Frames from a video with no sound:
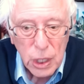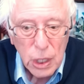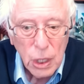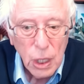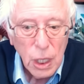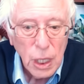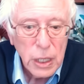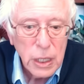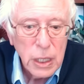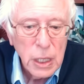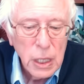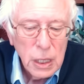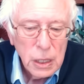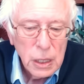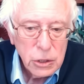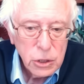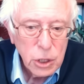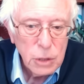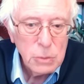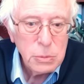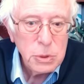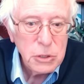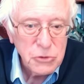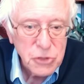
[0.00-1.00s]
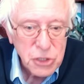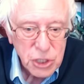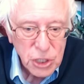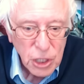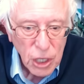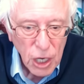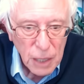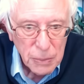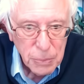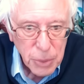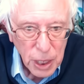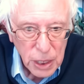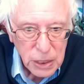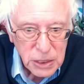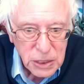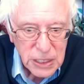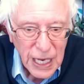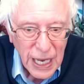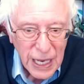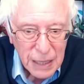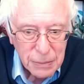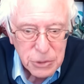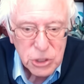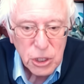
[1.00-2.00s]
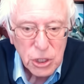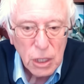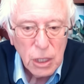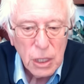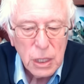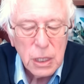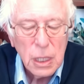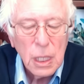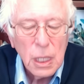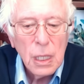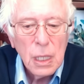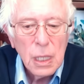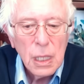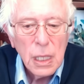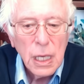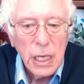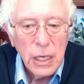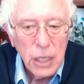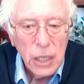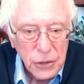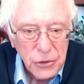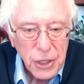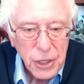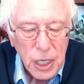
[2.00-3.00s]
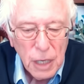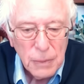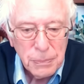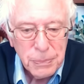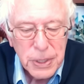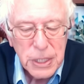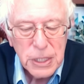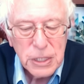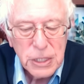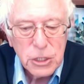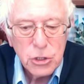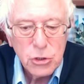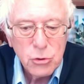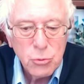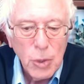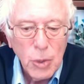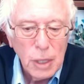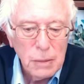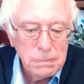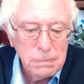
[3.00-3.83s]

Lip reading: on in terms of Starbucks, Amazon, and other companies as well.